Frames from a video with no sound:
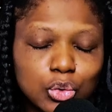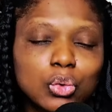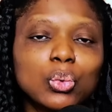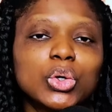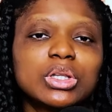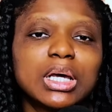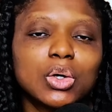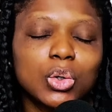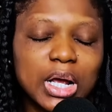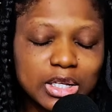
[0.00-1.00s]
the word that
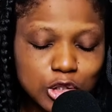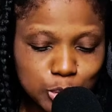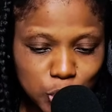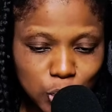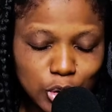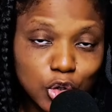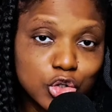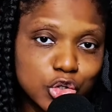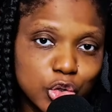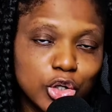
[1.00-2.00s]
God has spoken
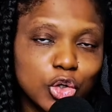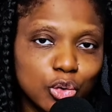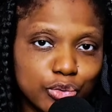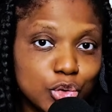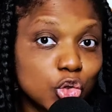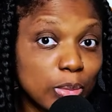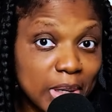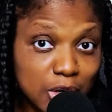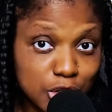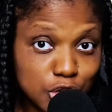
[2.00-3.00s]
concerning your future
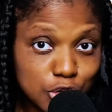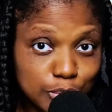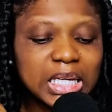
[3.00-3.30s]
marriage.